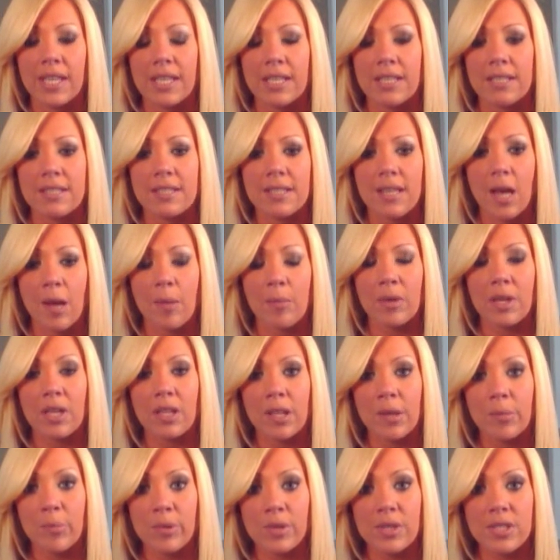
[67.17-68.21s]
Some
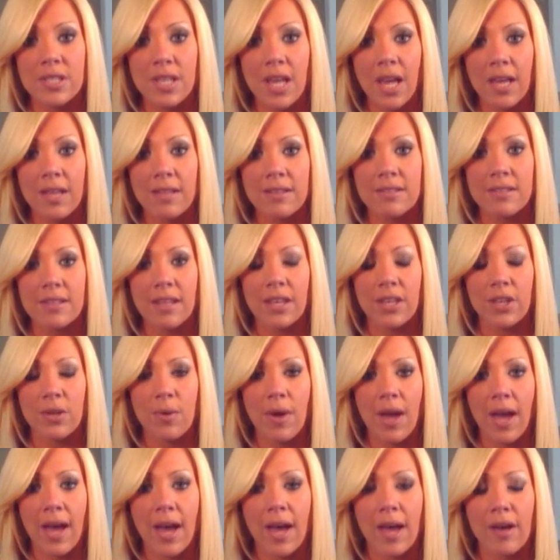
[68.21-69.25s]
clipper sets that you
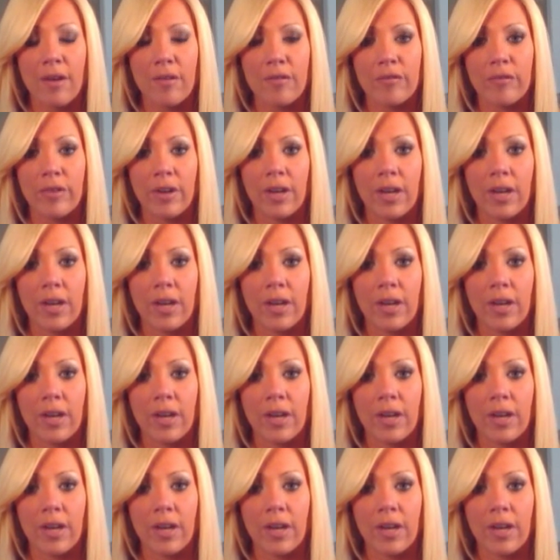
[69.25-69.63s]
have,